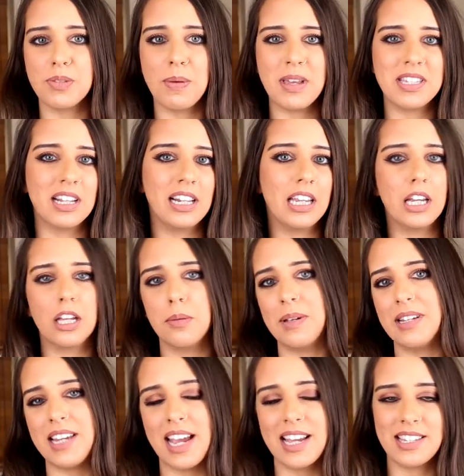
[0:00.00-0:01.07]
just basically gonna
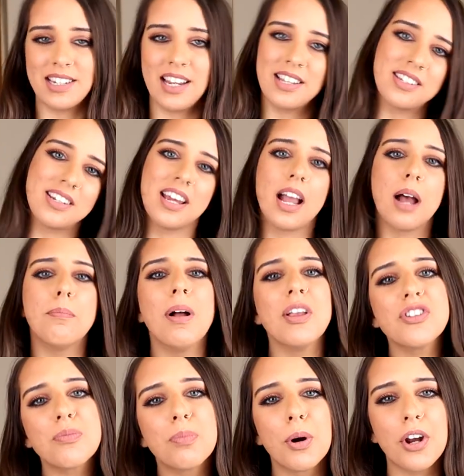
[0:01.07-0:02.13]
be taste testing a
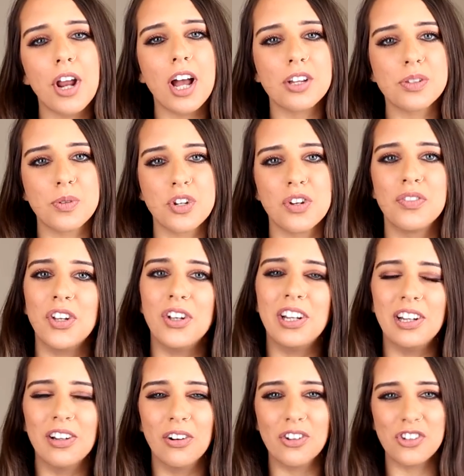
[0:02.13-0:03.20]
bunch of products which have
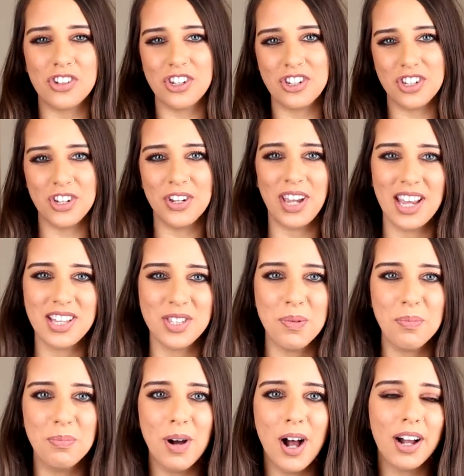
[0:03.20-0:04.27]
newly launched into UK
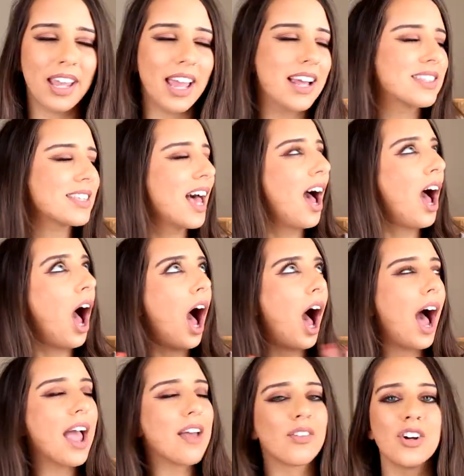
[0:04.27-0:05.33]
supermarkets.
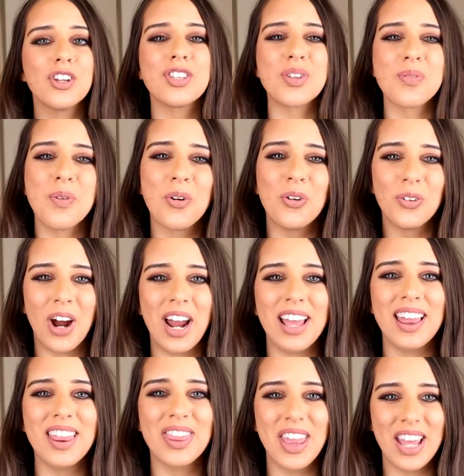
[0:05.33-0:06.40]
I've got some
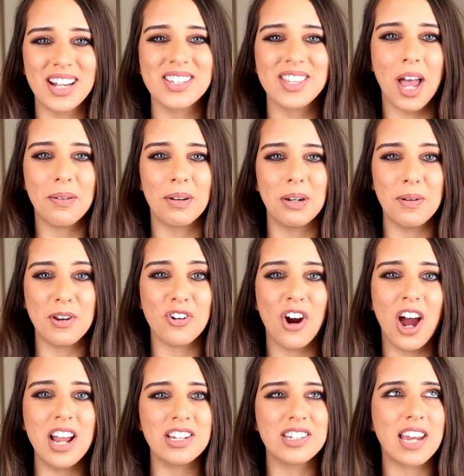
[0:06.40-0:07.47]
great things that I'm gonna be
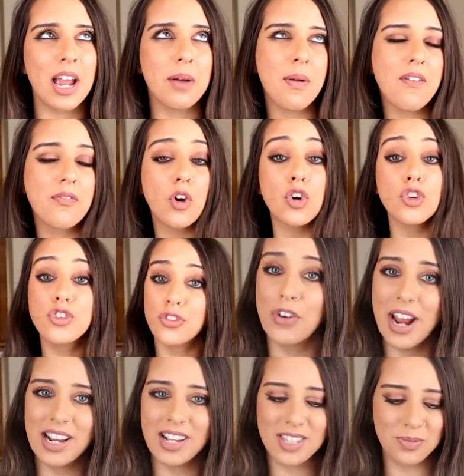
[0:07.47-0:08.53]
trying today. We've got
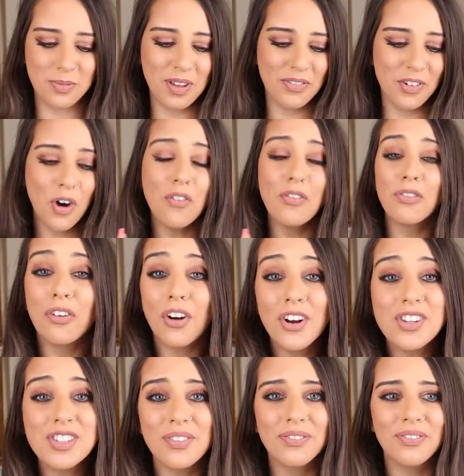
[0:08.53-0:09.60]
drinks, we've got
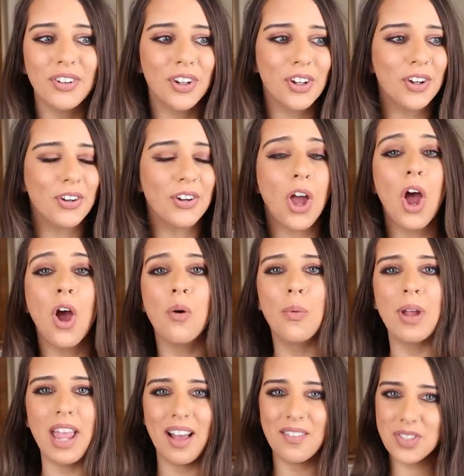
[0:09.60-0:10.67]
frozen food,
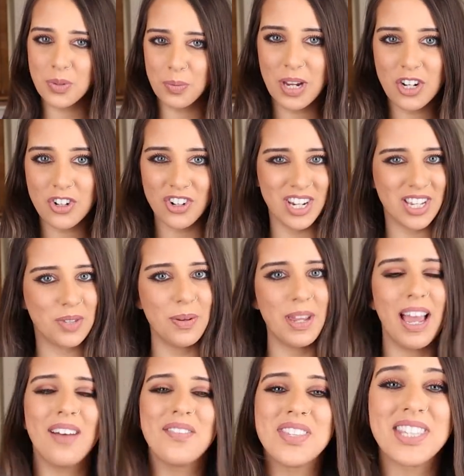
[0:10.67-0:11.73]
we have sweet treats,
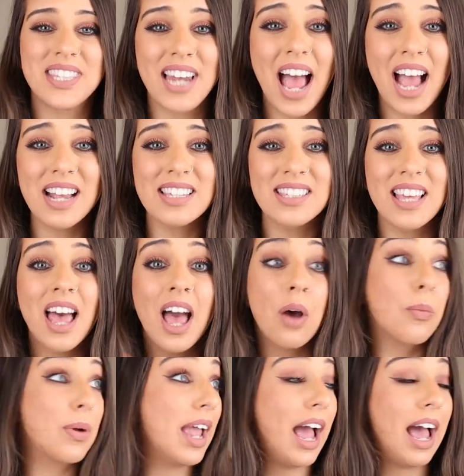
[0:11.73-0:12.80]
we have snacks,
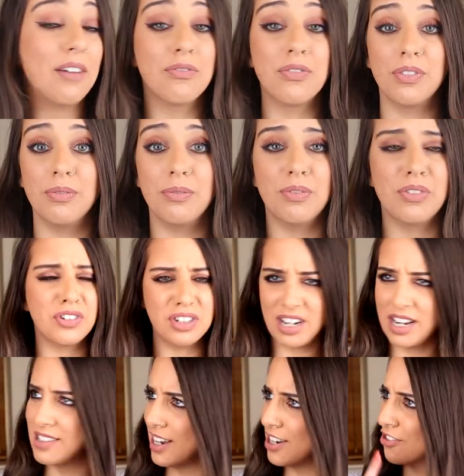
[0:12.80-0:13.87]
we have, did
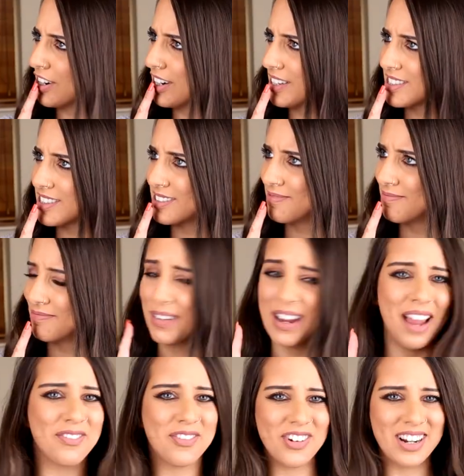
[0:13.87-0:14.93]
I say drinks?
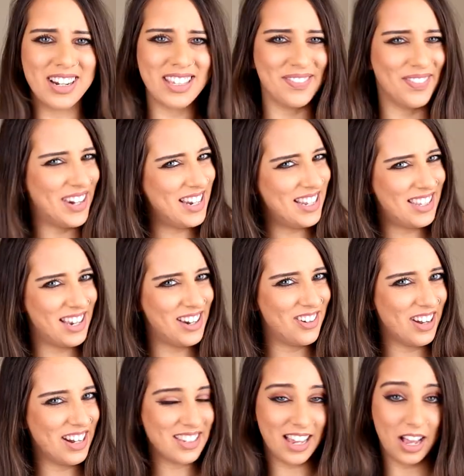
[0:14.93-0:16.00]
We have drinks, if I didn't say
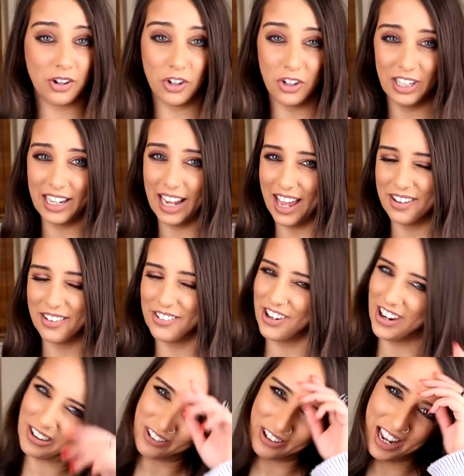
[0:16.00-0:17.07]
drinks, alcoholic and
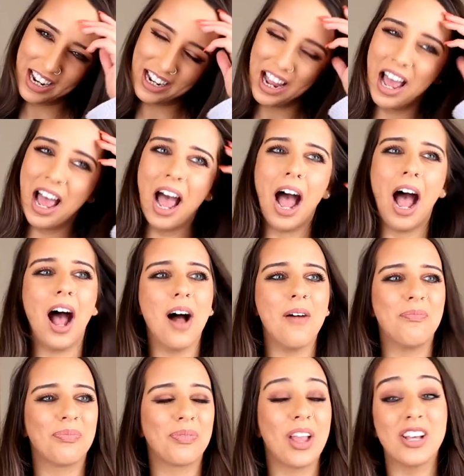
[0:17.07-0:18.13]
non-alcoholic.
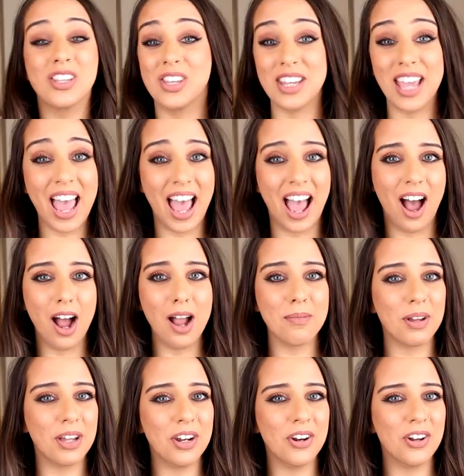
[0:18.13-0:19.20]
So yeah,
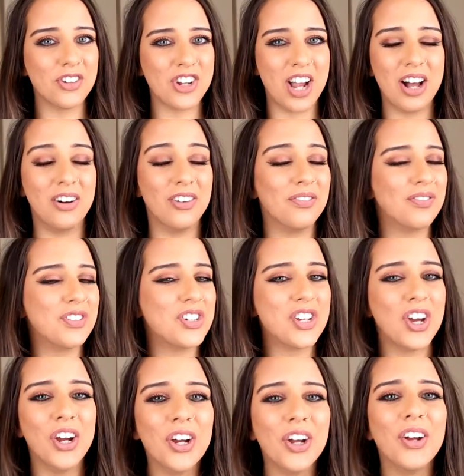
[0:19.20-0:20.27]
I'm gonna not chat on for
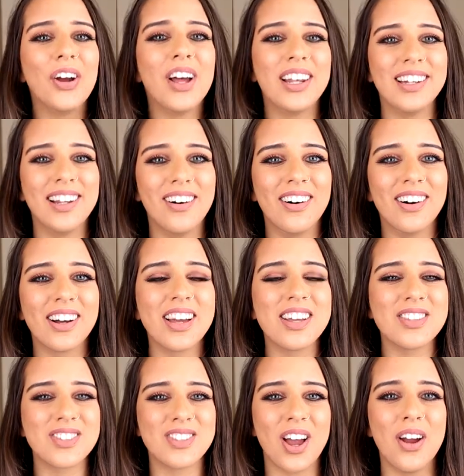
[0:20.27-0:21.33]
too long.
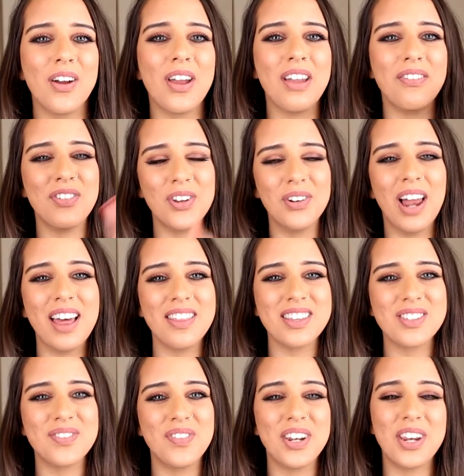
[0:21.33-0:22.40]
So if you like
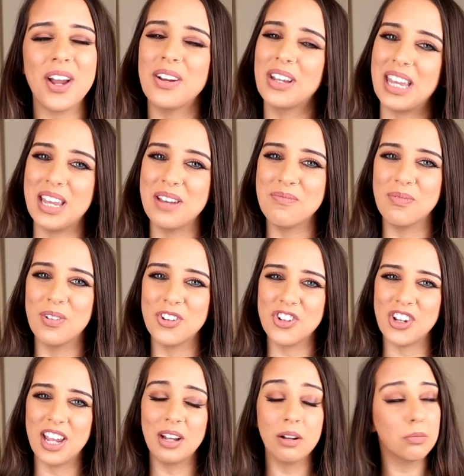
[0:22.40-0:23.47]
this video, keep
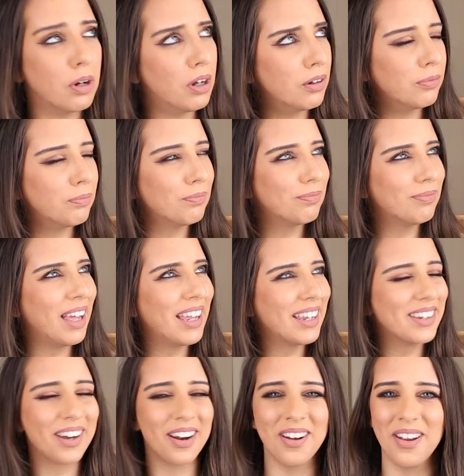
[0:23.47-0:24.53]
watching. Well,
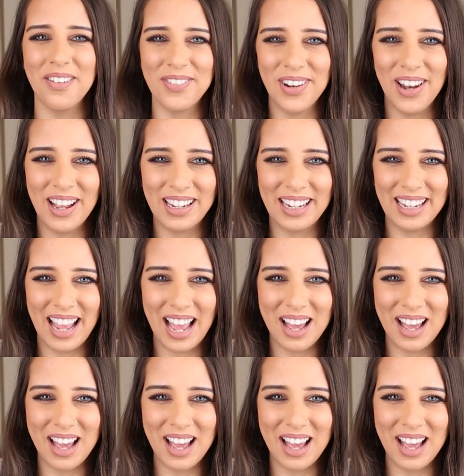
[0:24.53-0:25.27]
you don't know if you like it